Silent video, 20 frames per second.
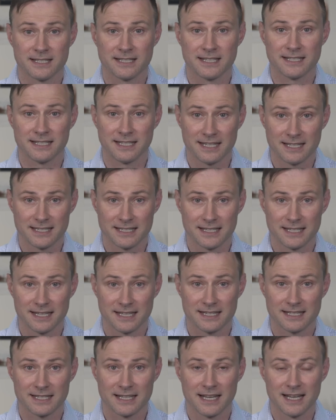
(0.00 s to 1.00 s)

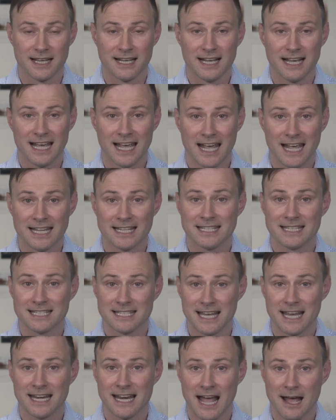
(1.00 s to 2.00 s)
statistics,
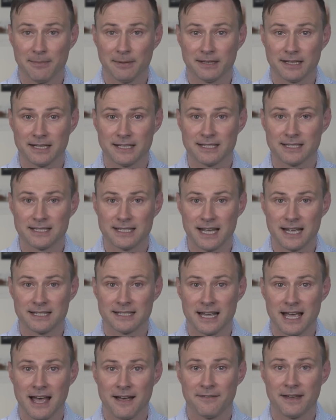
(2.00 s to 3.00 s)
in-state applicants tend
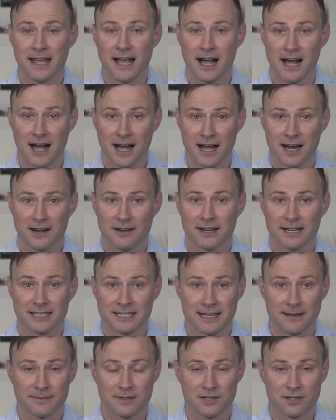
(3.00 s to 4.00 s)
to have a higher
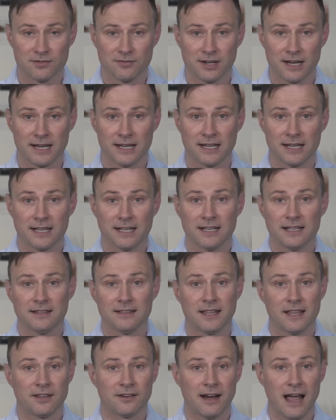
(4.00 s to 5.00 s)
acceptance rate
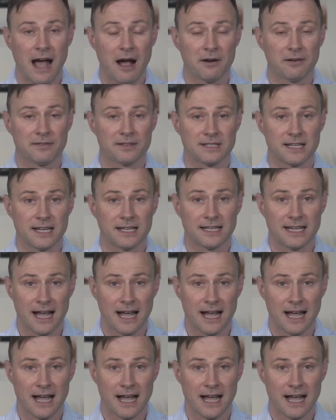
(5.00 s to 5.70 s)
than their out-of-state